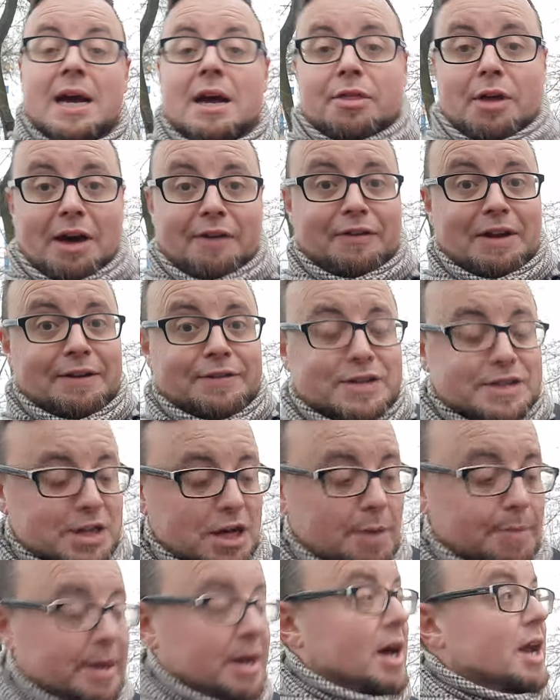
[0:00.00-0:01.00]
that I've left
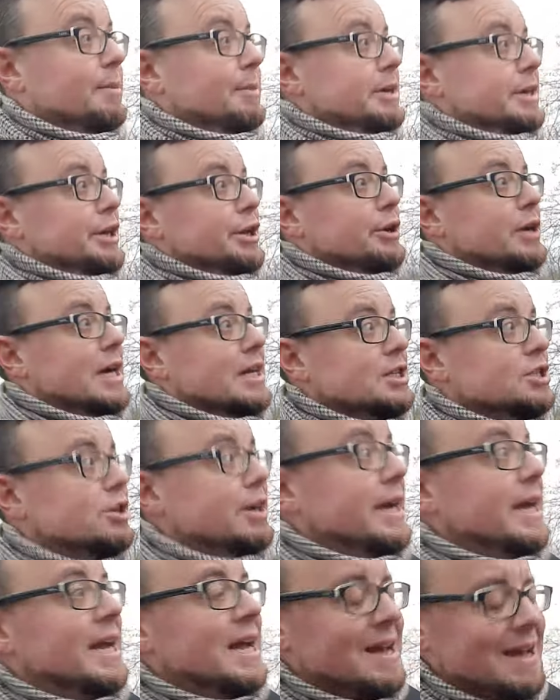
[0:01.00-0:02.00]
Serbia and I'm in a new
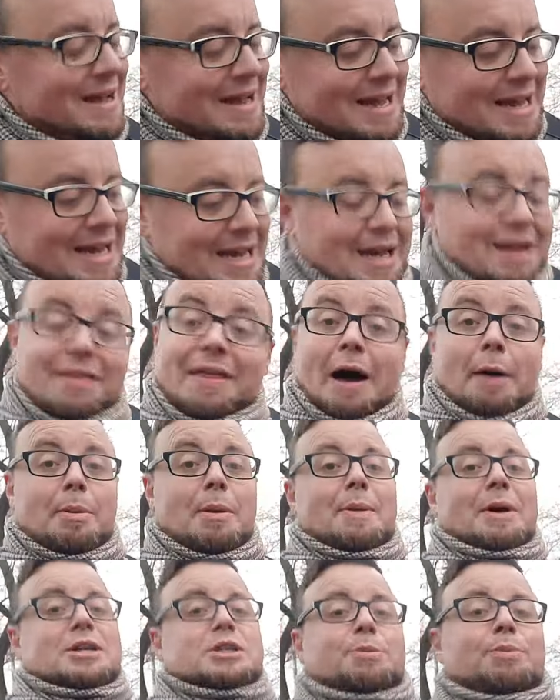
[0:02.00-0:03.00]
country. That would be
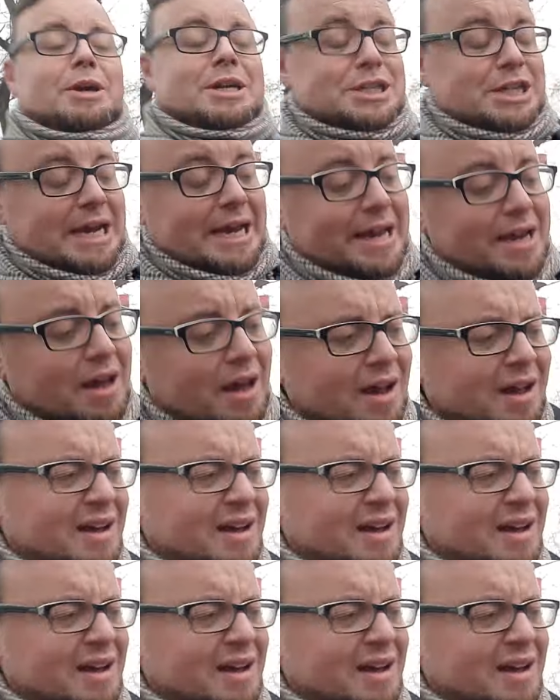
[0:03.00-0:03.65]
much appreciated.